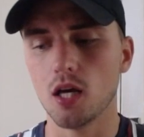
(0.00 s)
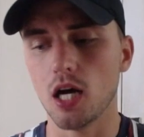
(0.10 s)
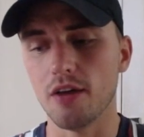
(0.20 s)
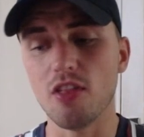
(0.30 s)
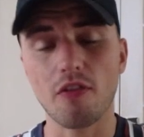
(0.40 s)

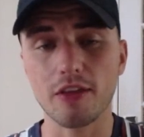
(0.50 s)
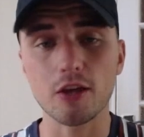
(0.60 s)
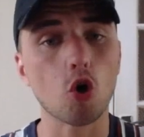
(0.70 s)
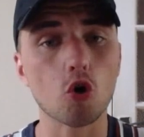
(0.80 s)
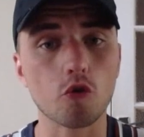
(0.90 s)
Nothing
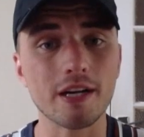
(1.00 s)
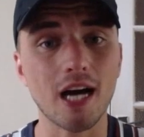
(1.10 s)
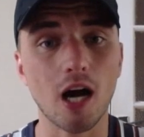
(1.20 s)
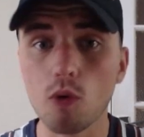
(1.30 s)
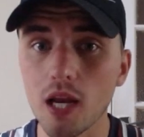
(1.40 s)
concrete.
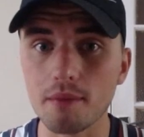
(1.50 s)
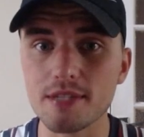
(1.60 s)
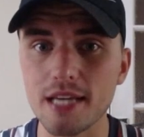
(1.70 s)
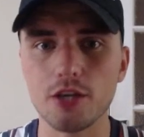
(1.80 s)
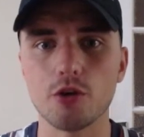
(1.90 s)
I will
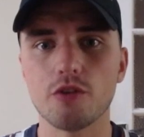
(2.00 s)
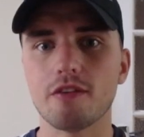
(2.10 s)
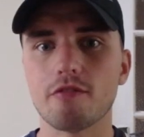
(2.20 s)
update you if there